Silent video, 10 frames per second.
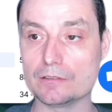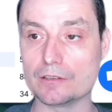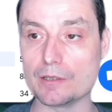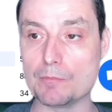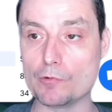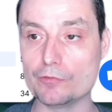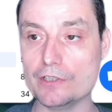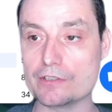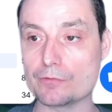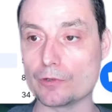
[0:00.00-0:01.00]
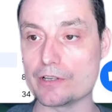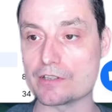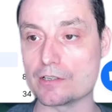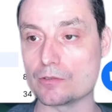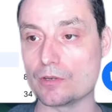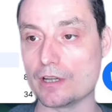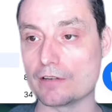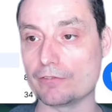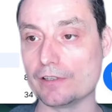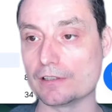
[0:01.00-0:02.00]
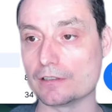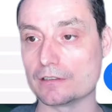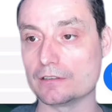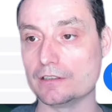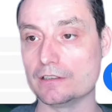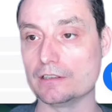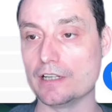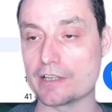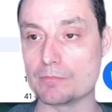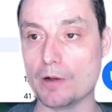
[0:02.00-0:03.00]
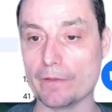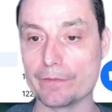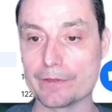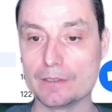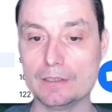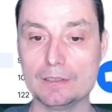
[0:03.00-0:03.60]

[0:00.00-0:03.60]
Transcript: remove this. For instance, you can filter in the last month.